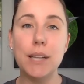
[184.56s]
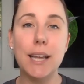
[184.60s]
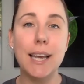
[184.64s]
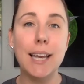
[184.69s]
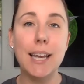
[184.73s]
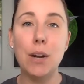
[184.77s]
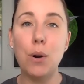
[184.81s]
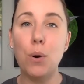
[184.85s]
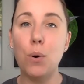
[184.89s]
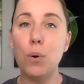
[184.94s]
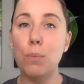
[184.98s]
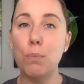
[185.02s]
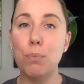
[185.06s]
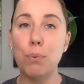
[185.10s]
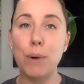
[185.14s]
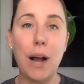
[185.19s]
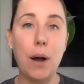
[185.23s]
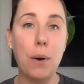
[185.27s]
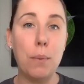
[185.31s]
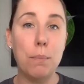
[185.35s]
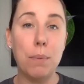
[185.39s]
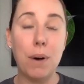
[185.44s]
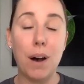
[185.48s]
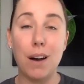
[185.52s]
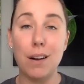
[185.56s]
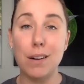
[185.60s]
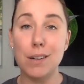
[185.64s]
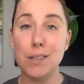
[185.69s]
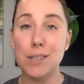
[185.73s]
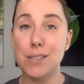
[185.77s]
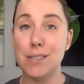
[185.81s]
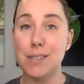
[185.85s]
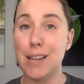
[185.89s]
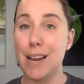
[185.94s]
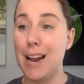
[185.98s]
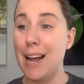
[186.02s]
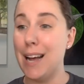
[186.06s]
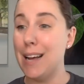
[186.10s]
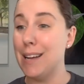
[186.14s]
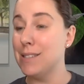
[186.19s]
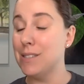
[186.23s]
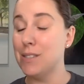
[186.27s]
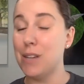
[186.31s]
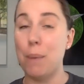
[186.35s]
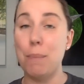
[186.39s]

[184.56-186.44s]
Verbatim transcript: plain old brown box that has,